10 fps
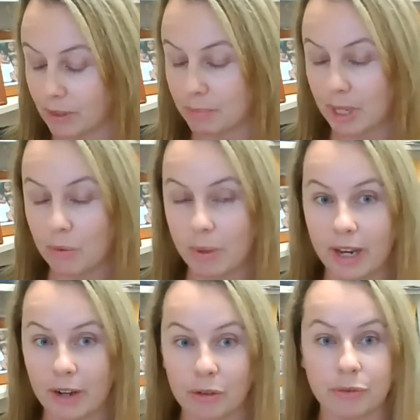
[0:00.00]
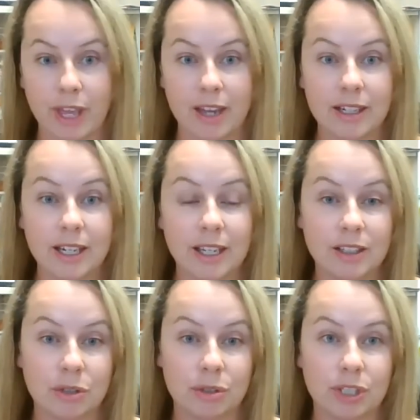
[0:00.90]
be aware of that
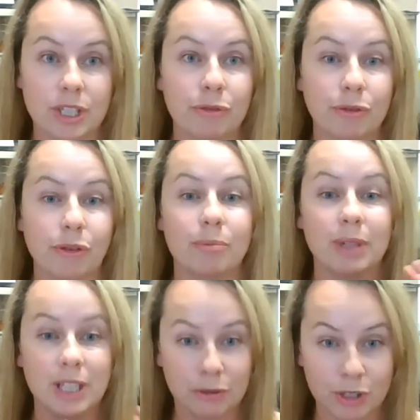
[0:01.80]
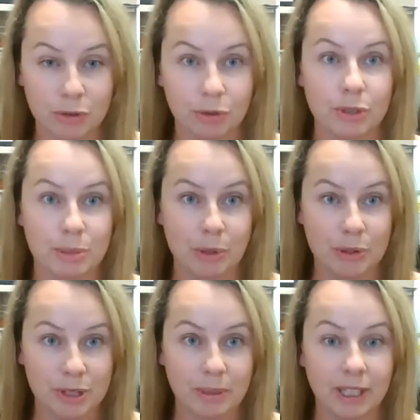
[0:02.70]
need to shift from individual
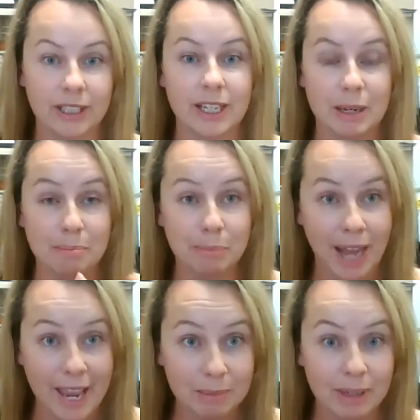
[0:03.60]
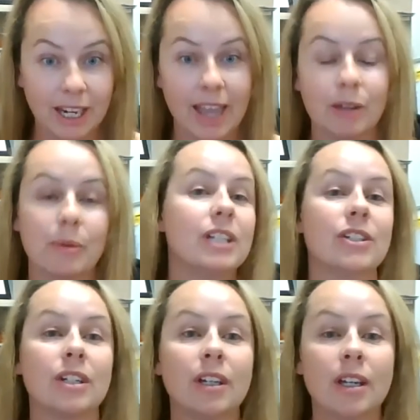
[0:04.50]
responsibility and blaming
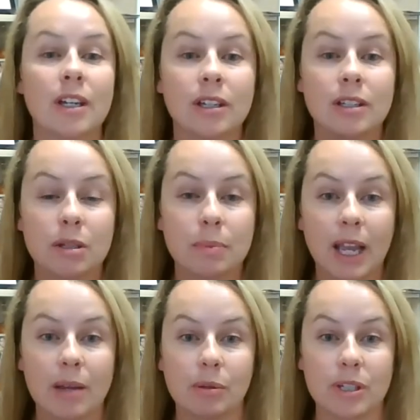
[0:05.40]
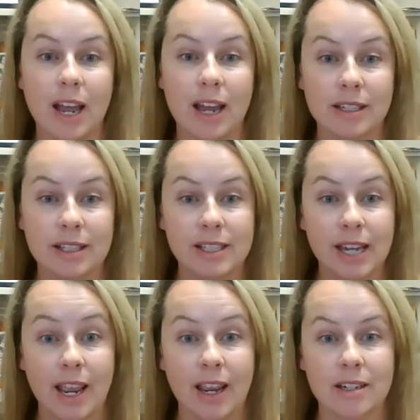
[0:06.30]
language to be able to
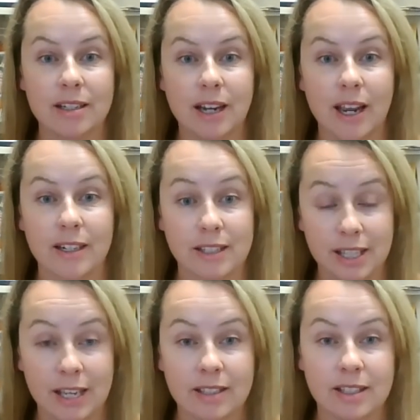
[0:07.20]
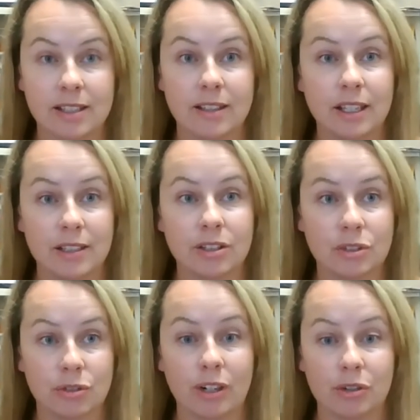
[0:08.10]
understand and assess these
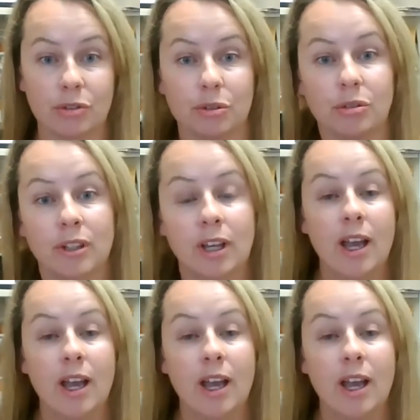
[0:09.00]
structural